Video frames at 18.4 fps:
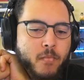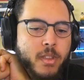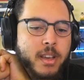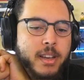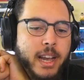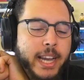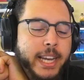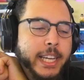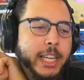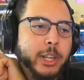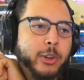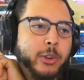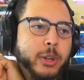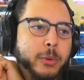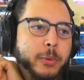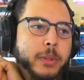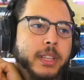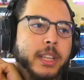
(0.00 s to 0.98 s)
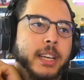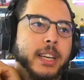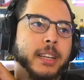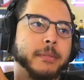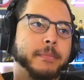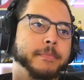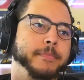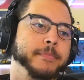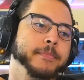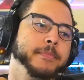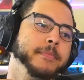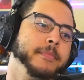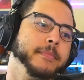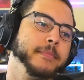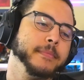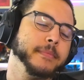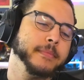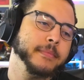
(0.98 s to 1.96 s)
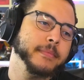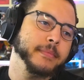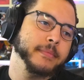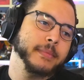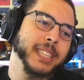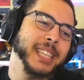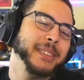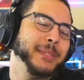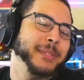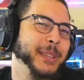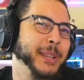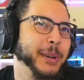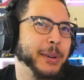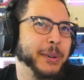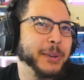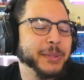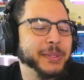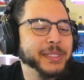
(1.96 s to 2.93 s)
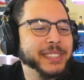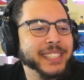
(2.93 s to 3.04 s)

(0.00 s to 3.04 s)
I can agree with that. Even though...